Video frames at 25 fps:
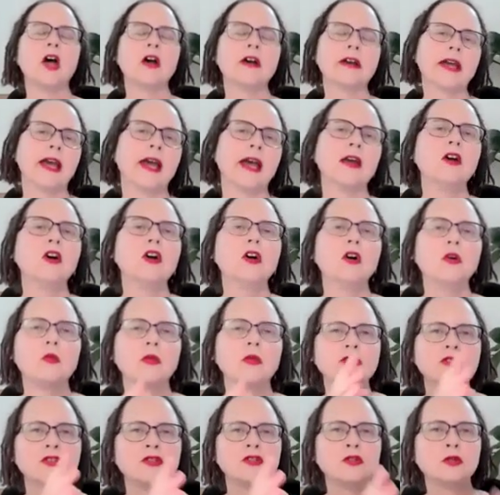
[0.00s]
Okay,
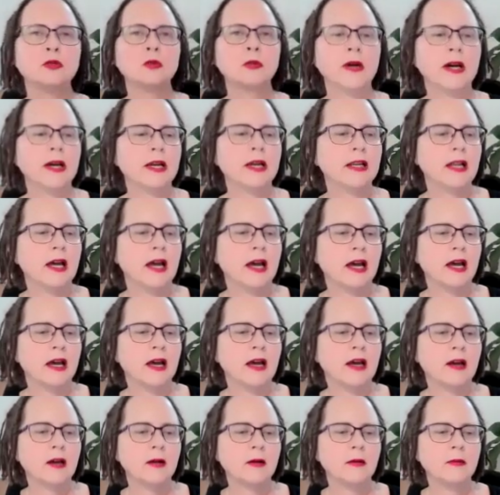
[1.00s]
what's your one?
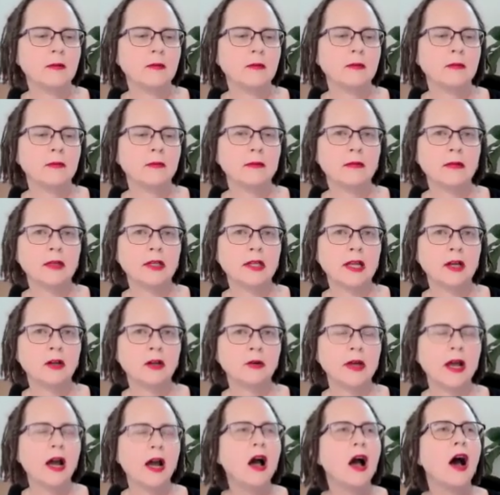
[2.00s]

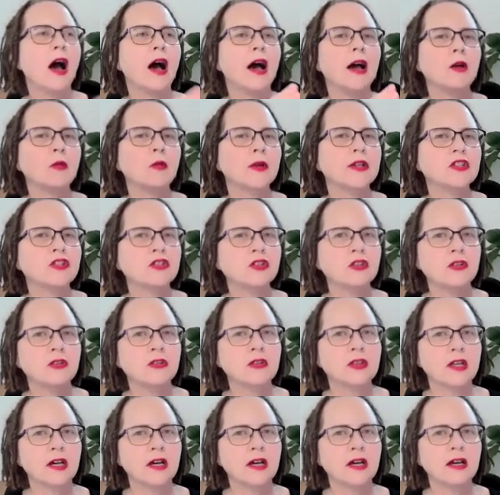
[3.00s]
Nahua, I went to
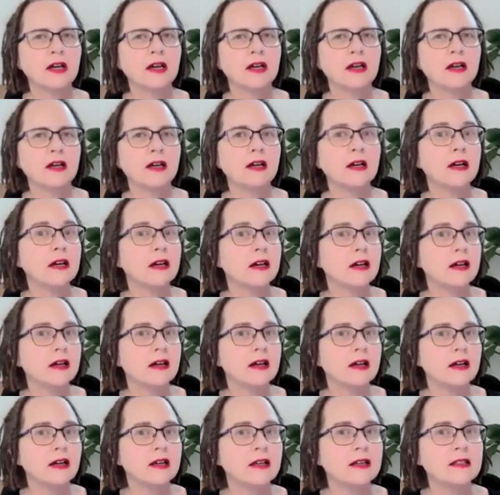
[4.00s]

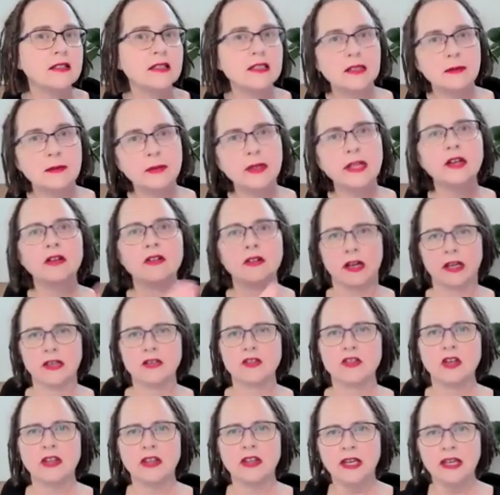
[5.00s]
the assembly. Great.
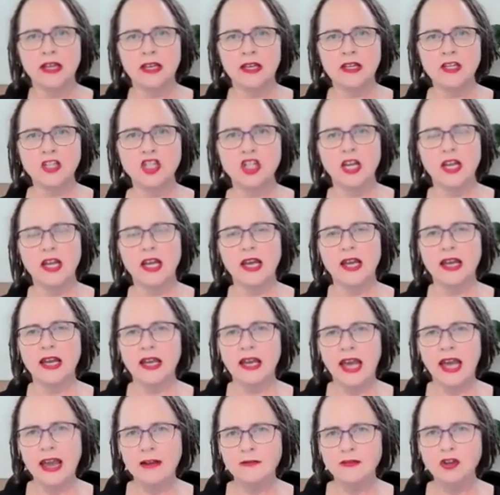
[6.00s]
So they each
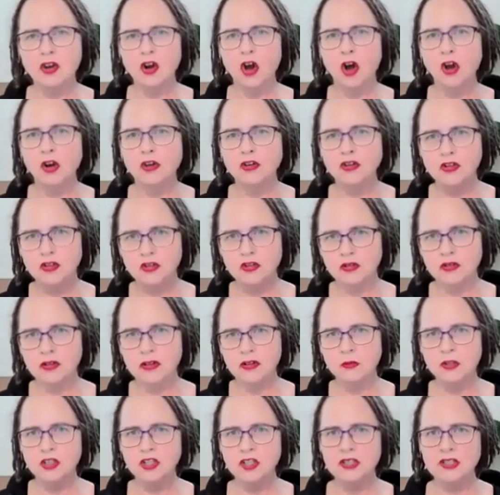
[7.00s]
have their own story,
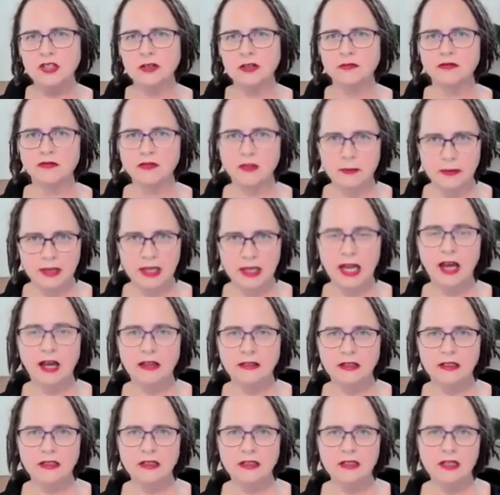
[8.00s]
which is different from the
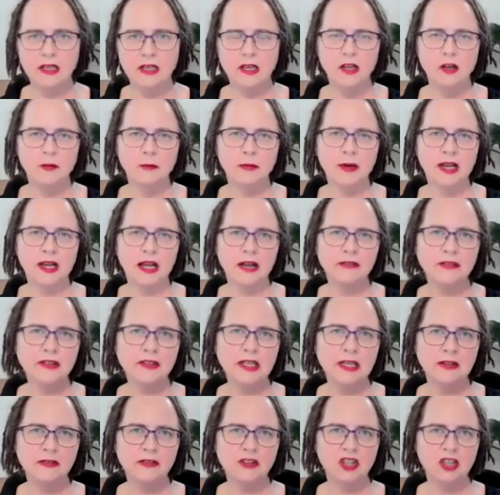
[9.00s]
others, but I've
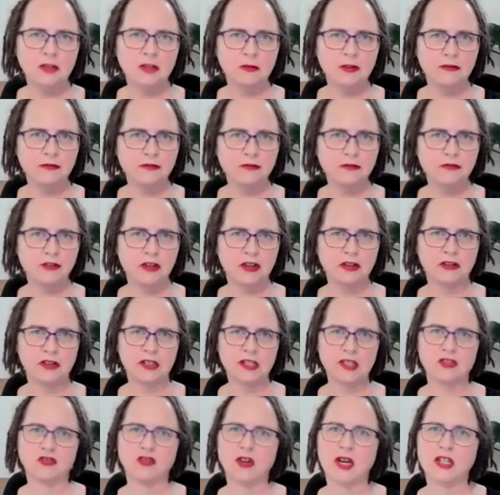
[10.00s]
given them a very
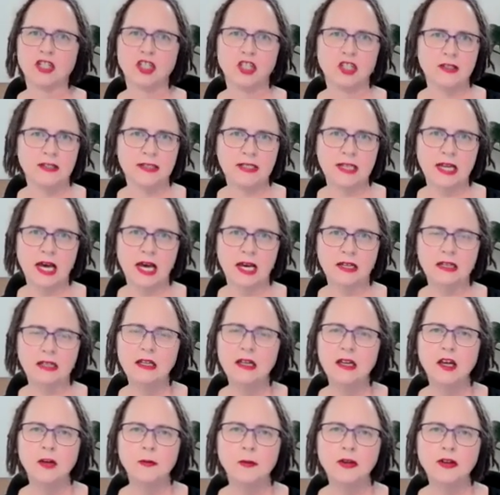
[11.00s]
structured start,
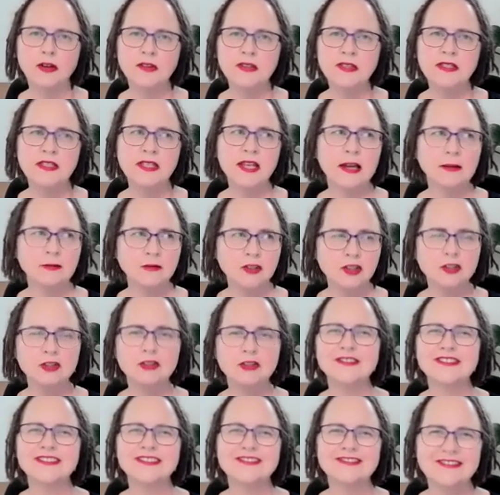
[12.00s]
because some
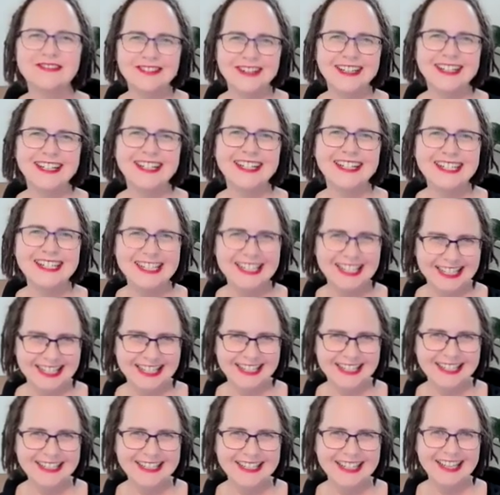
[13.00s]
children really
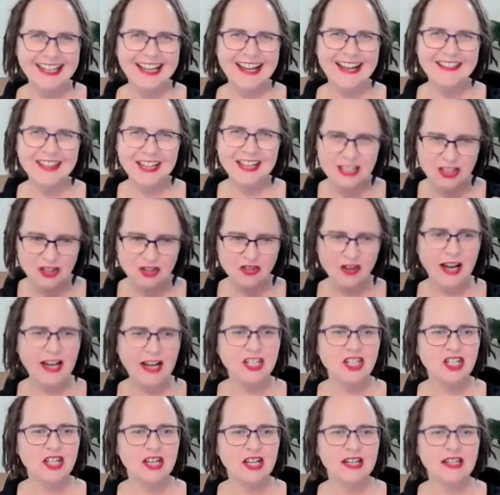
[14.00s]
need that
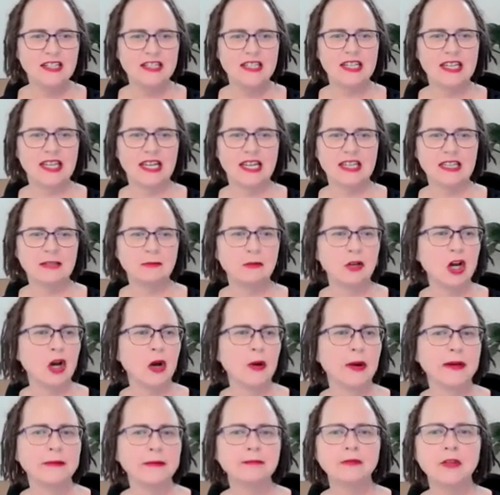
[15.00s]
structure to get them
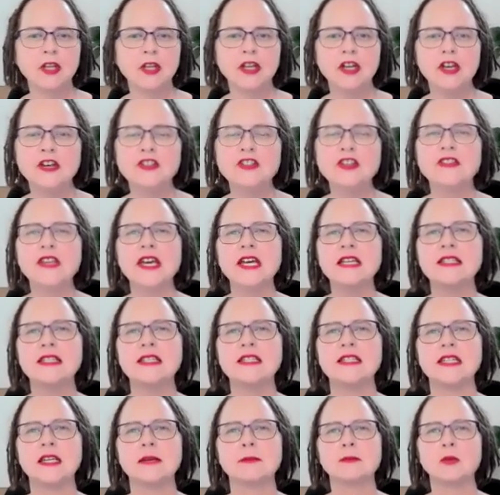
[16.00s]
going. So that's
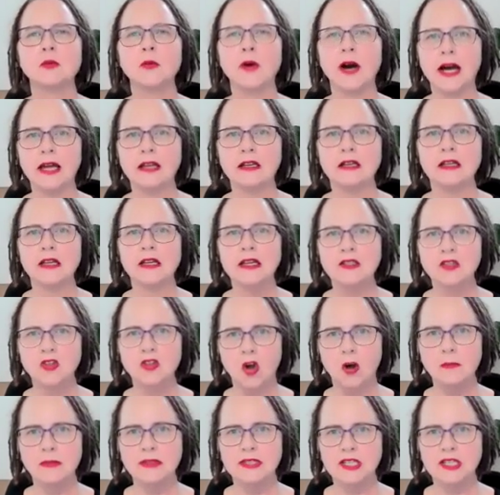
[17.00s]
step 1, is
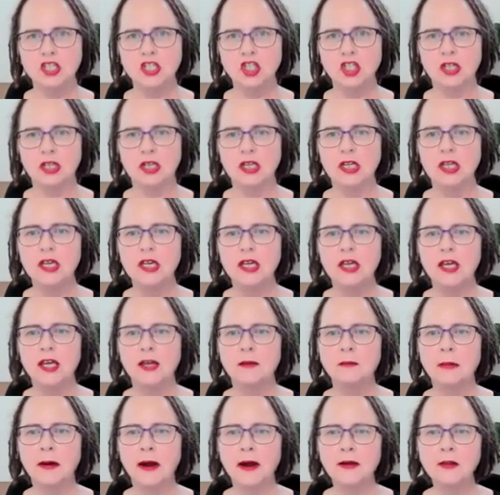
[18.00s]
composition.
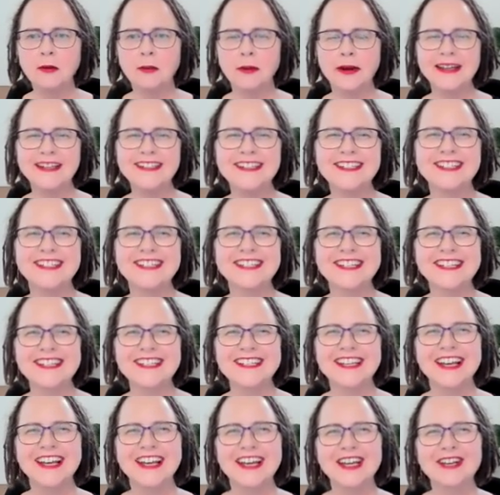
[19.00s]
And by the way,
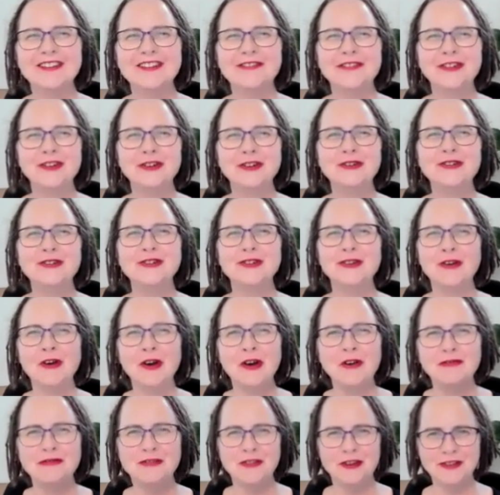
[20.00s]
teachers, if you do
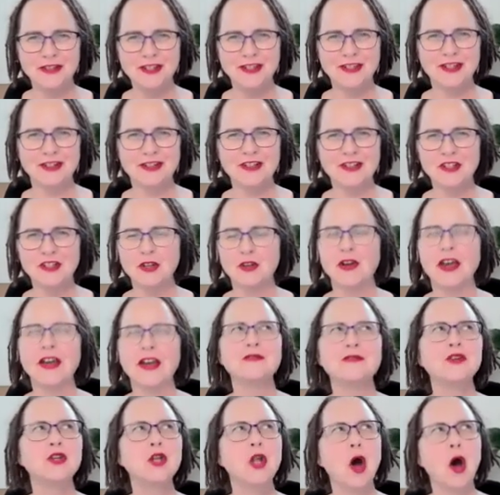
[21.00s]
have those students who
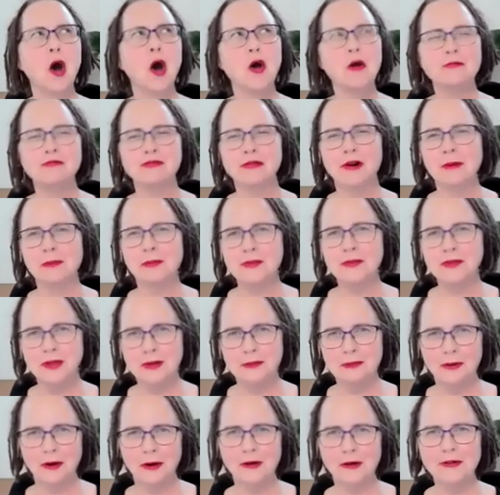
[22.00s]
have no problems
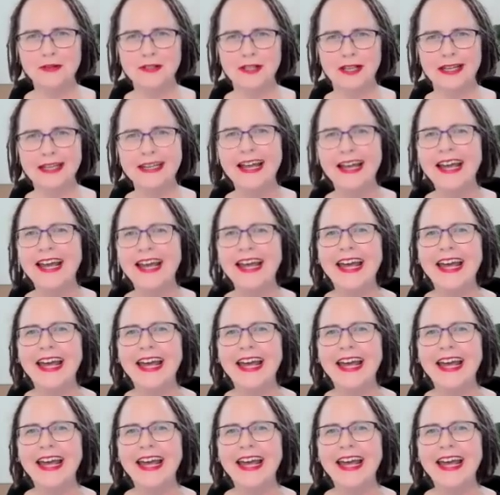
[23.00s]
composing